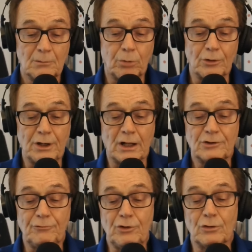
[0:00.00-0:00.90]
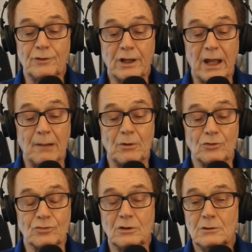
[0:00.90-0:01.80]
pointing out the view of the
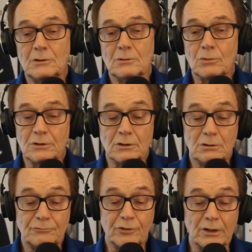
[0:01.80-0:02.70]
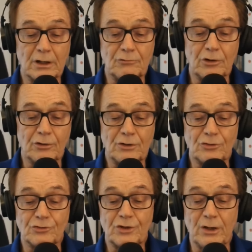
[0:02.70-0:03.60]
cameras where the front and rear
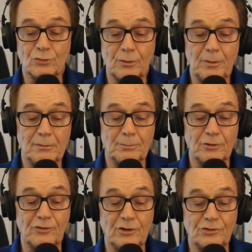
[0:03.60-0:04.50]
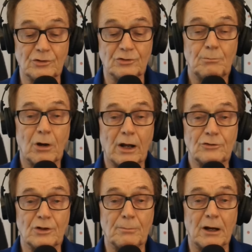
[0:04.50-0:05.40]
entrance teams would be provisioned prior
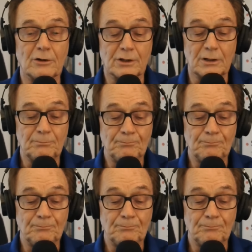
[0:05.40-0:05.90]
to the power cut.